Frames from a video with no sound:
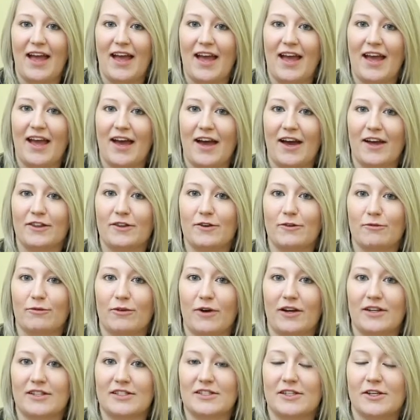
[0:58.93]
And the
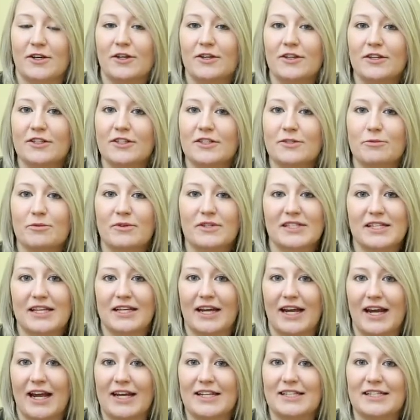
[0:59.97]
result was
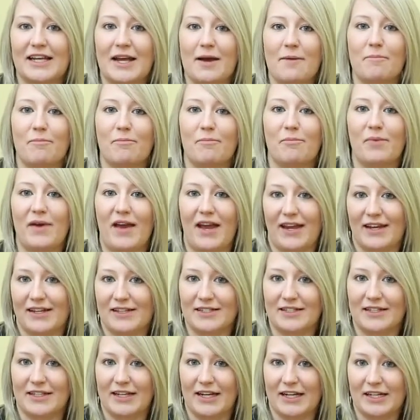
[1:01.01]
that I had to get
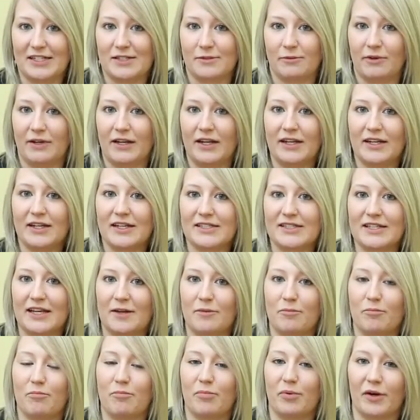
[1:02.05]
bangs the next week because
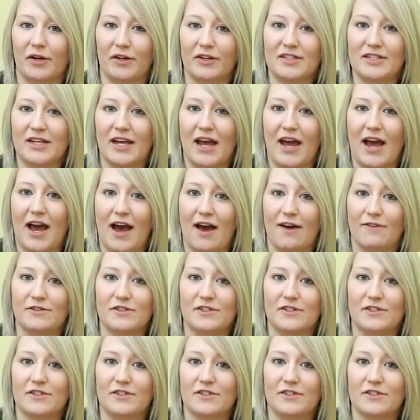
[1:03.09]
I burnt a half